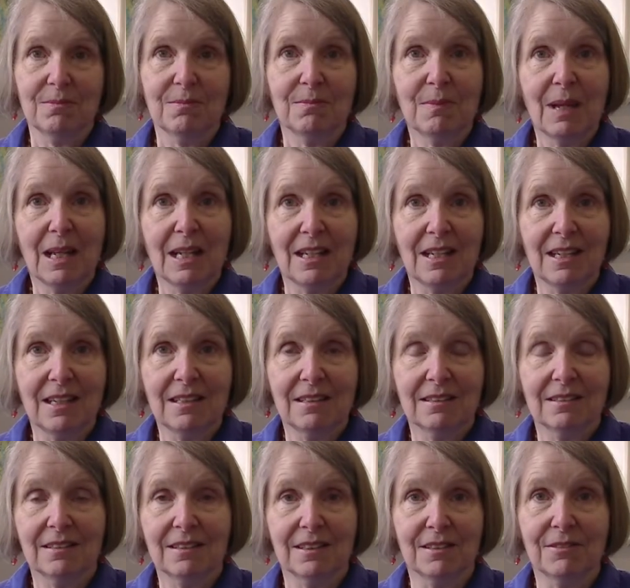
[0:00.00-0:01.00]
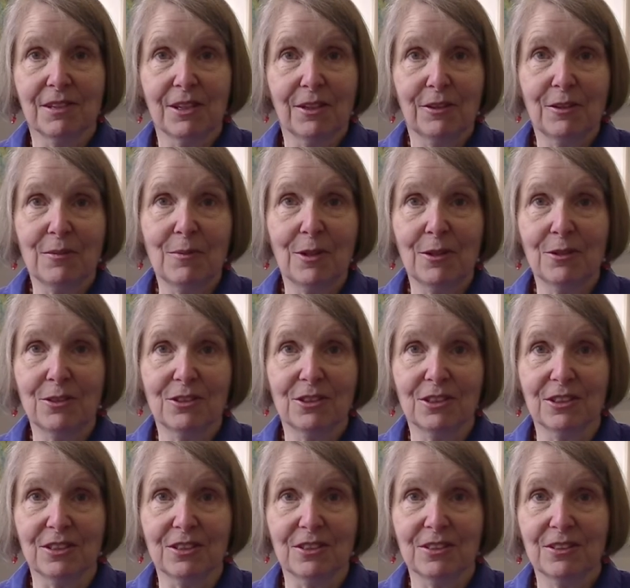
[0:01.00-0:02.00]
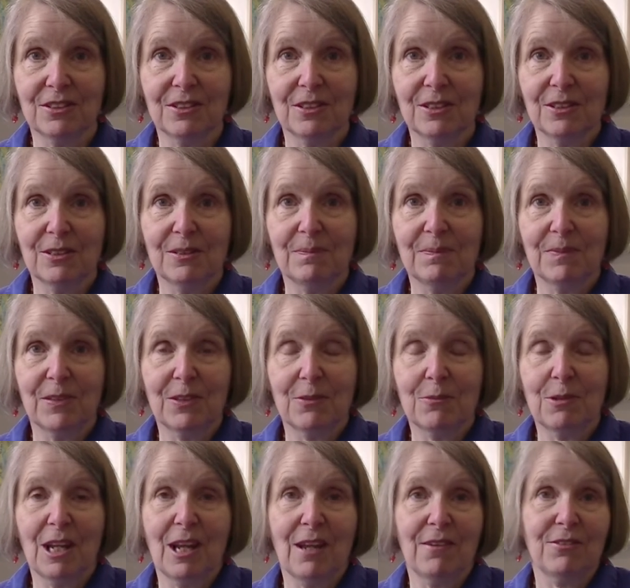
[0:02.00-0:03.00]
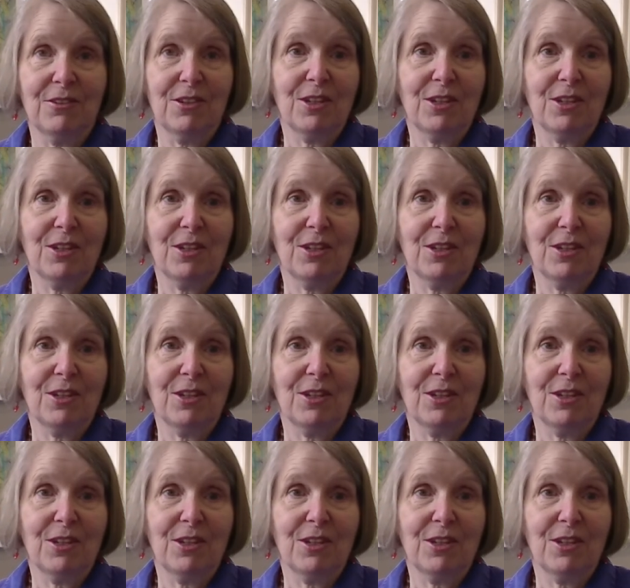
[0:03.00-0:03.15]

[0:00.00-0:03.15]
many of our emotions. So we have